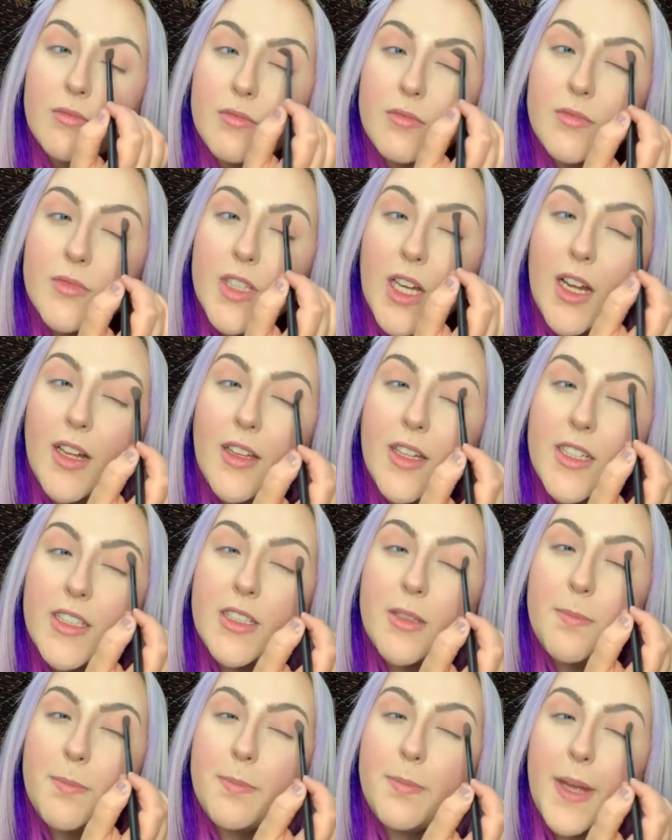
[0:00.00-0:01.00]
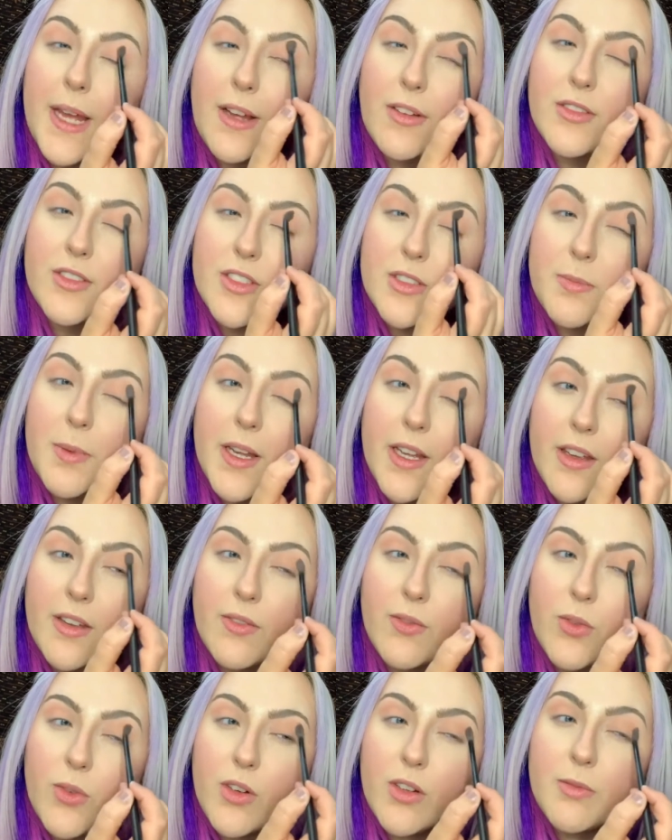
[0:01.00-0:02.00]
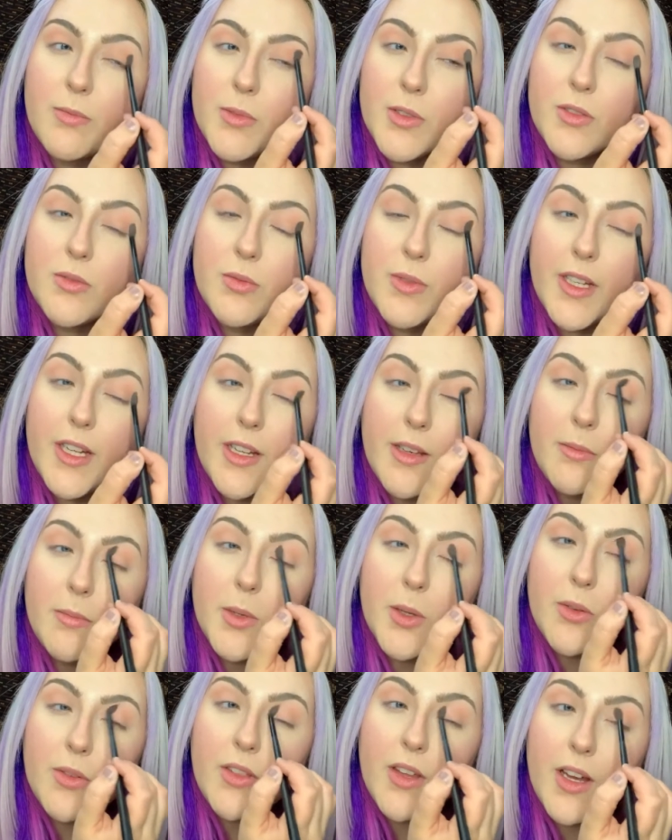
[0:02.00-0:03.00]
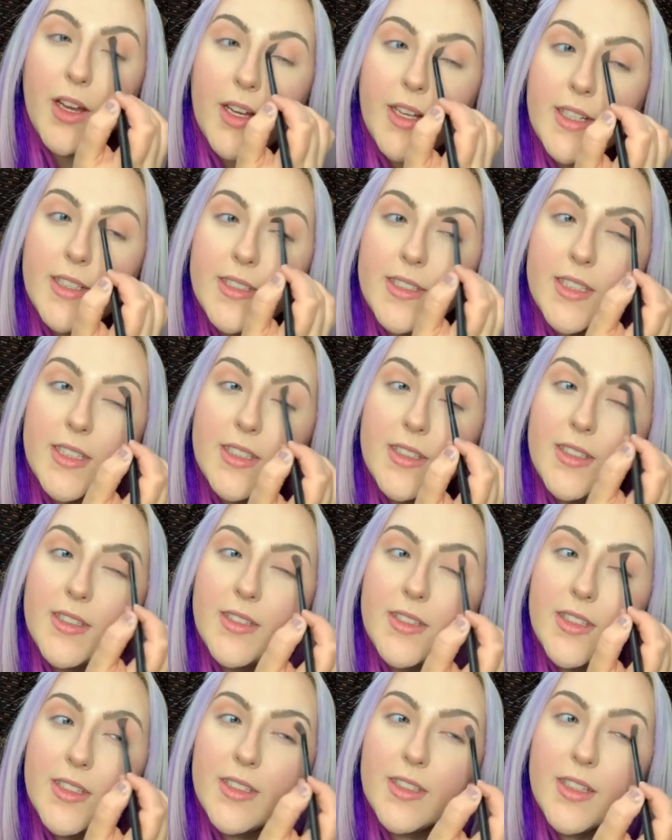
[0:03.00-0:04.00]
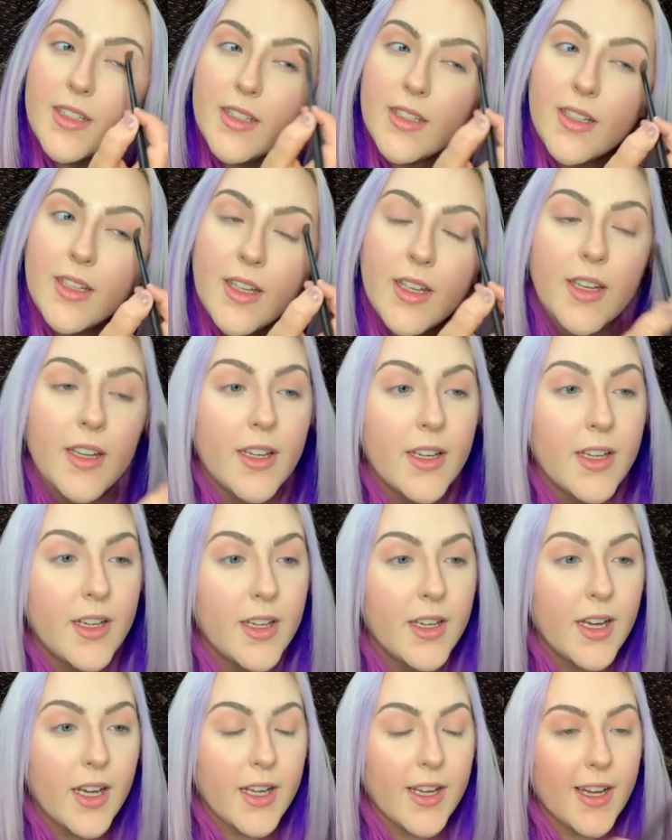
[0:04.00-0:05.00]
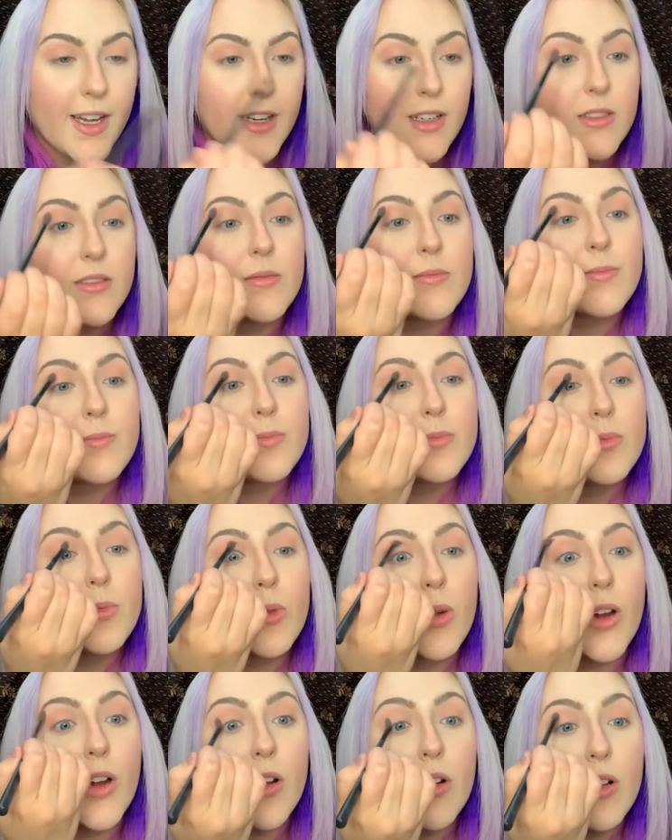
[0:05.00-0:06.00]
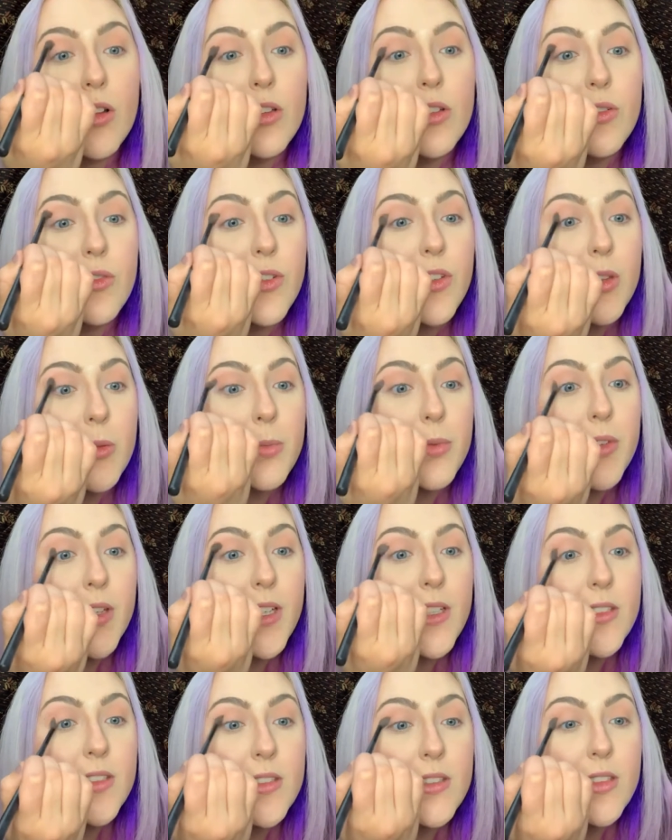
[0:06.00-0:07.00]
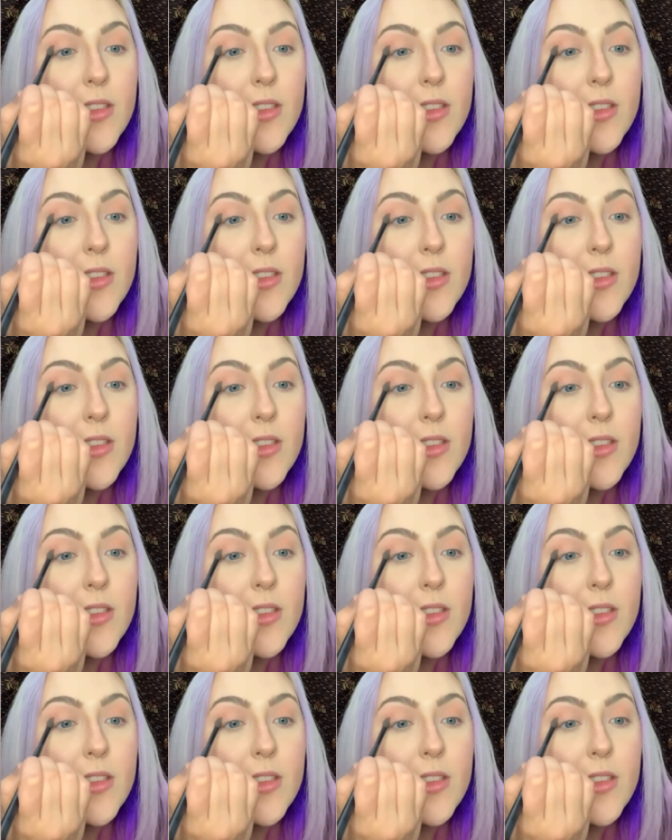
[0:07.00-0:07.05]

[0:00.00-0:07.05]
I like to bounce back and forth between both eyes. I kind of work all over the place.